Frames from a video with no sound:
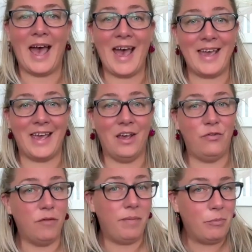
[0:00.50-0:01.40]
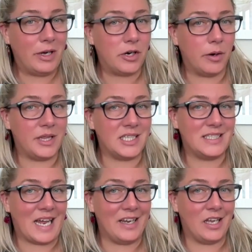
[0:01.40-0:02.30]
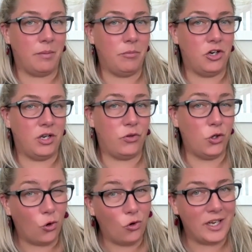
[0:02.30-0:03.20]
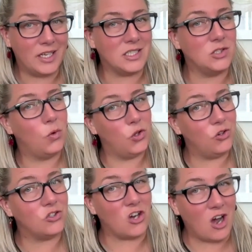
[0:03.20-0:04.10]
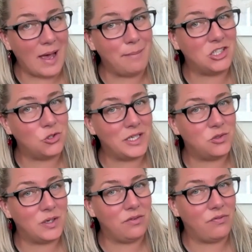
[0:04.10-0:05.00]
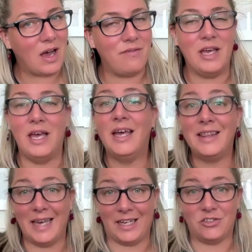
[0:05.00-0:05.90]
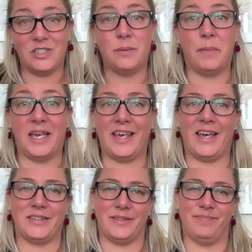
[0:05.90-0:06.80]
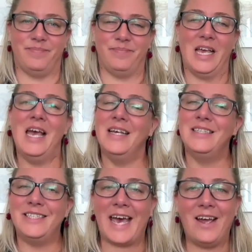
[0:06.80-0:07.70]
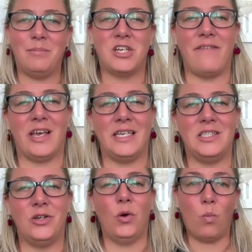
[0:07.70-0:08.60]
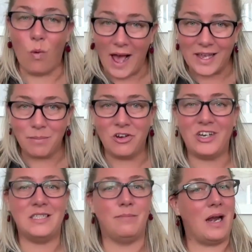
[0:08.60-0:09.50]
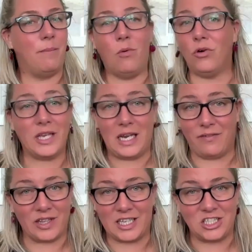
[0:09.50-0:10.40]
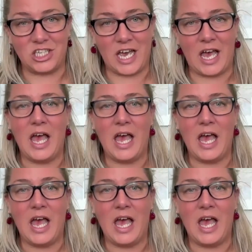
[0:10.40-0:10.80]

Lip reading: Hey, if you've been wondering whether starting a community for your audience is worth your time in 2025, the answer is a big yes. Today, I'm diving into why communities matter more than ever this year,